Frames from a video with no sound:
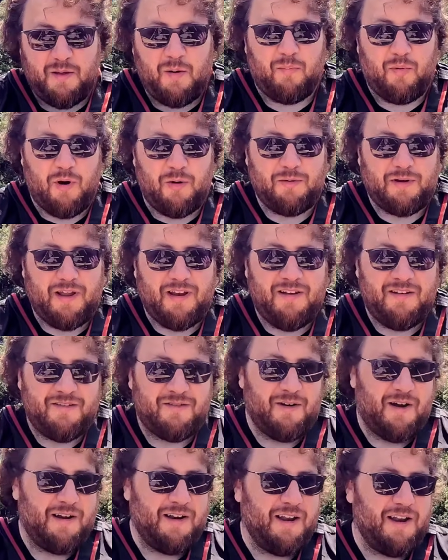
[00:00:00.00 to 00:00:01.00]
broken,
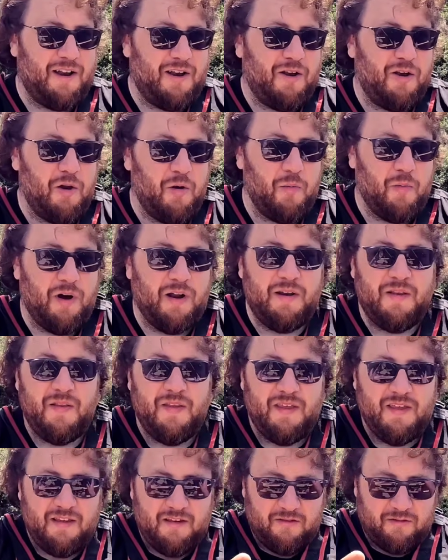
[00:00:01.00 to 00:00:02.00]
so I needed a new one.
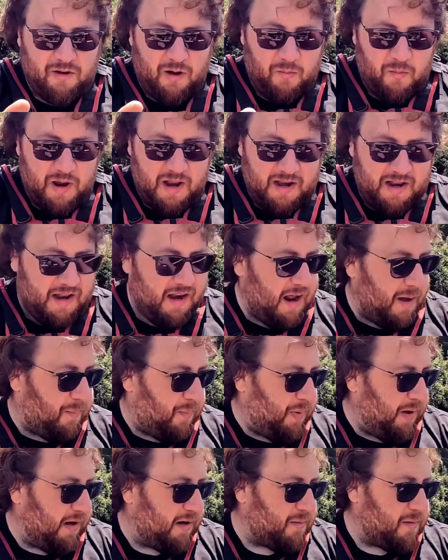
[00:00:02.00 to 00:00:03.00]
So I went in,
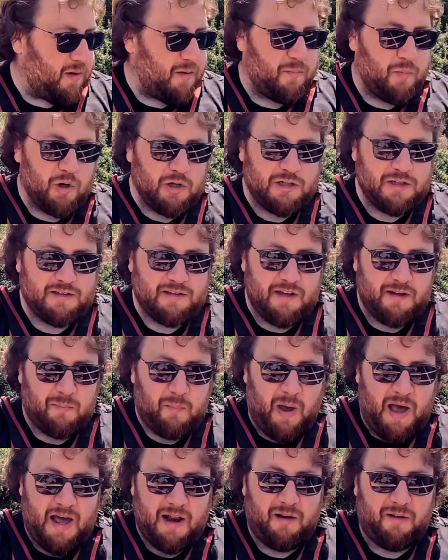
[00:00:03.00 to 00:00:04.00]
I purchased this
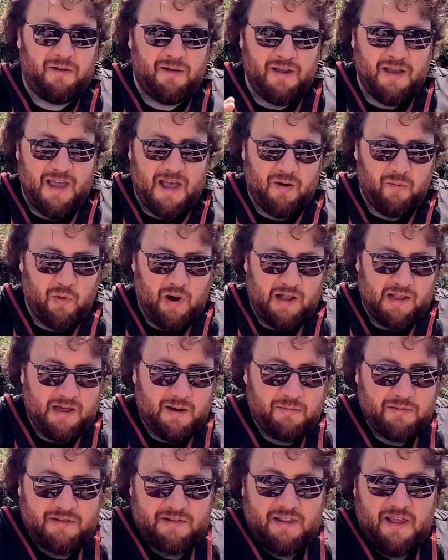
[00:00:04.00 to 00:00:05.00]
paddle, and while
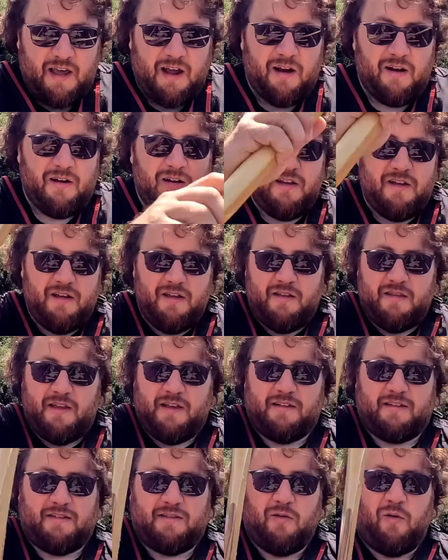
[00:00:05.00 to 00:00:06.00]
I was there,
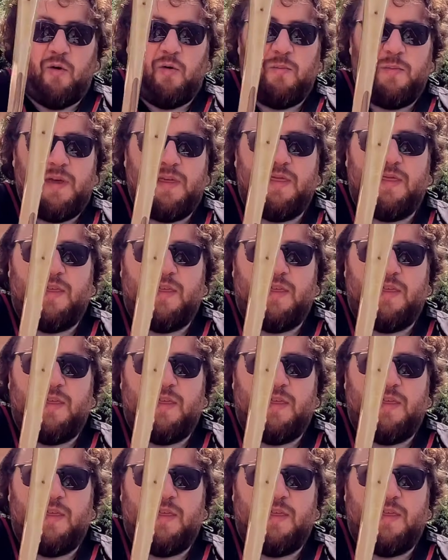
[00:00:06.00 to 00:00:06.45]
they sold me